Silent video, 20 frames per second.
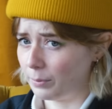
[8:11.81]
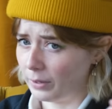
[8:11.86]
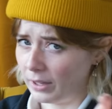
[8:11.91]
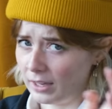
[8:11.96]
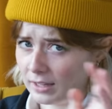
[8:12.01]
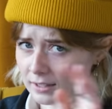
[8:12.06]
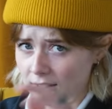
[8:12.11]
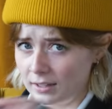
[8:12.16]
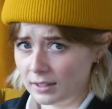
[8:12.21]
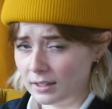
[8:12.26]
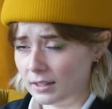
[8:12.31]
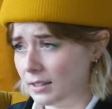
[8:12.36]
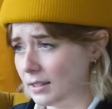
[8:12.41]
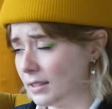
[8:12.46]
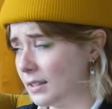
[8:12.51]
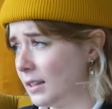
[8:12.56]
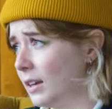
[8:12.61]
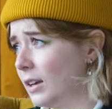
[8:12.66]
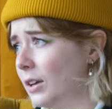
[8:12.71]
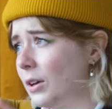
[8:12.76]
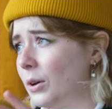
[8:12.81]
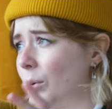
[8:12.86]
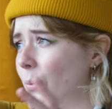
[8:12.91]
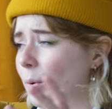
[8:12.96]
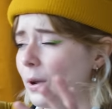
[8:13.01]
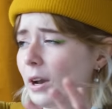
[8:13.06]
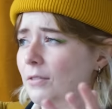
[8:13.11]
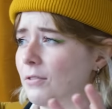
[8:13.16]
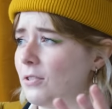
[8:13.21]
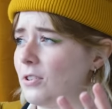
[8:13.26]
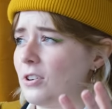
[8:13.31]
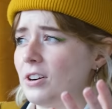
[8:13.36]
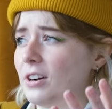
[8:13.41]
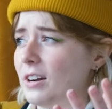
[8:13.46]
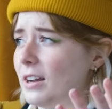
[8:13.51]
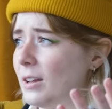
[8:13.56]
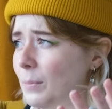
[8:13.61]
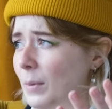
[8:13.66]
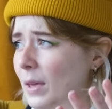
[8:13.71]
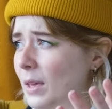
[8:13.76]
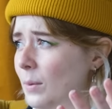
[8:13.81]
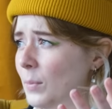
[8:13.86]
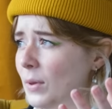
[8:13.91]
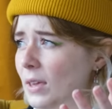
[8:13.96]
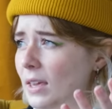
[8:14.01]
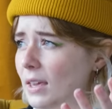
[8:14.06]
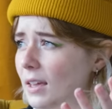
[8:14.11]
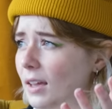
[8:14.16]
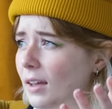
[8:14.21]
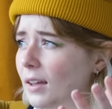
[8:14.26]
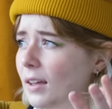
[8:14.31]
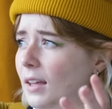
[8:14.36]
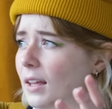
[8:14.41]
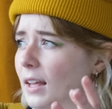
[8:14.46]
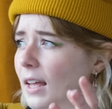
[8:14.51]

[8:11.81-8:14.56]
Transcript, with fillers: places, whatever it may be.